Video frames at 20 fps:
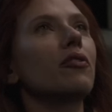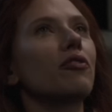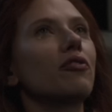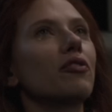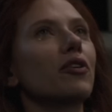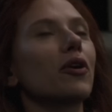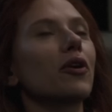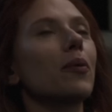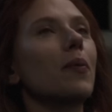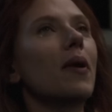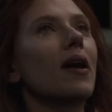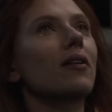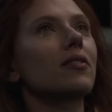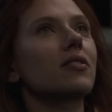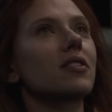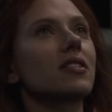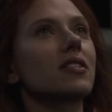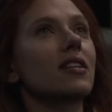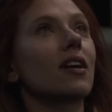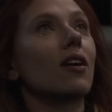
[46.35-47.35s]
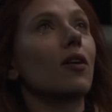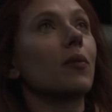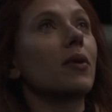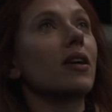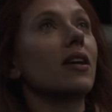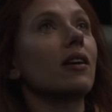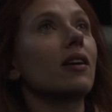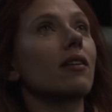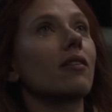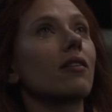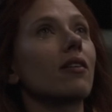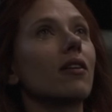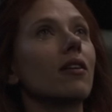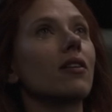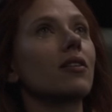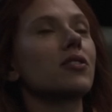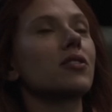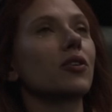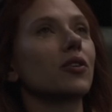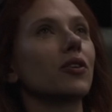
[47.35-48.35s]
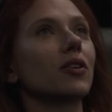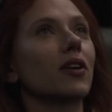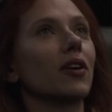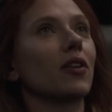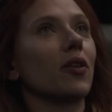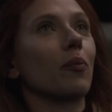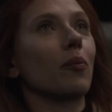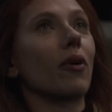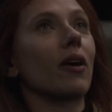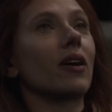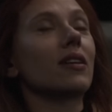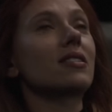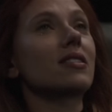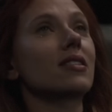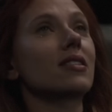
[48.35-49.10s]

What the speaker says: if you're about to tell me to look on the bright